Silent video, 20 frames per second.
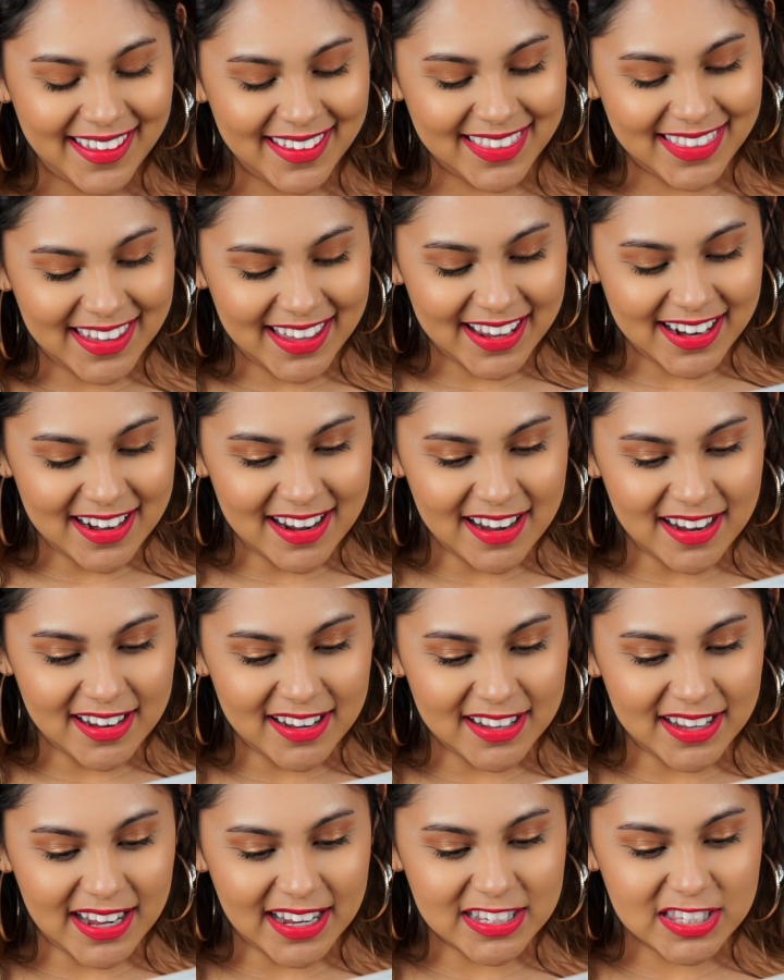And then
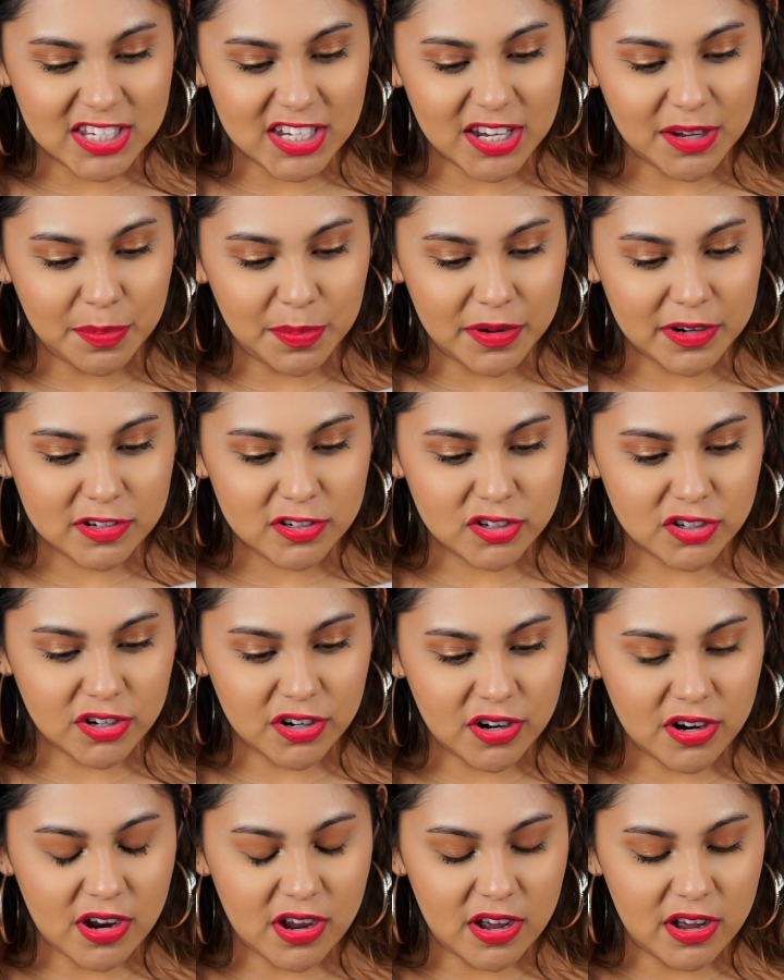I took a
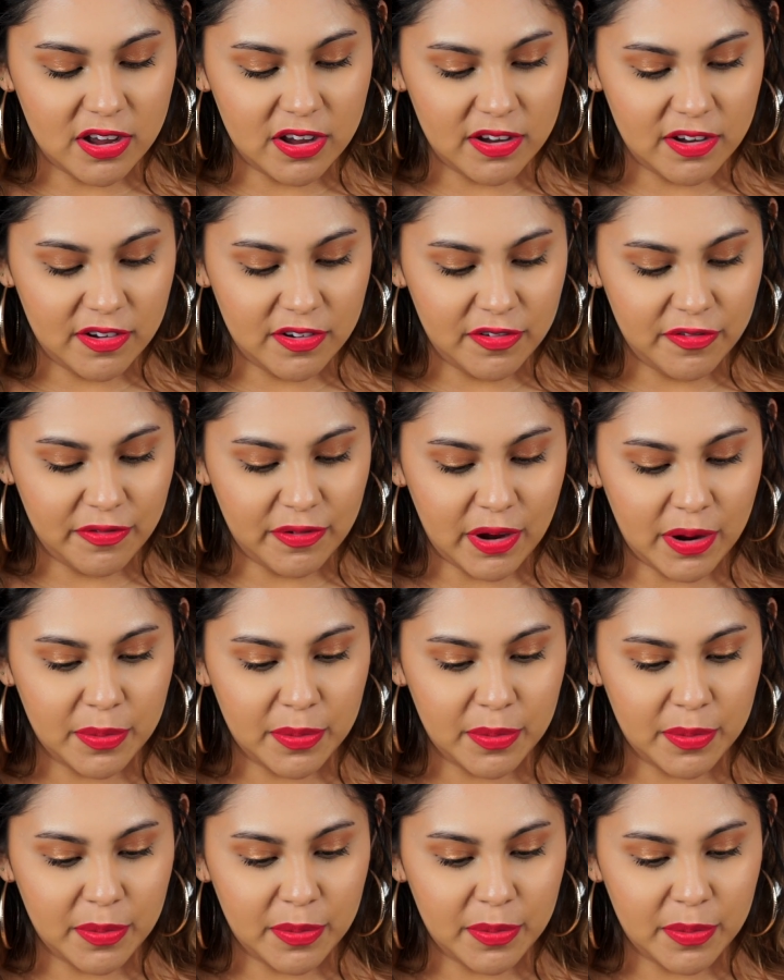picture of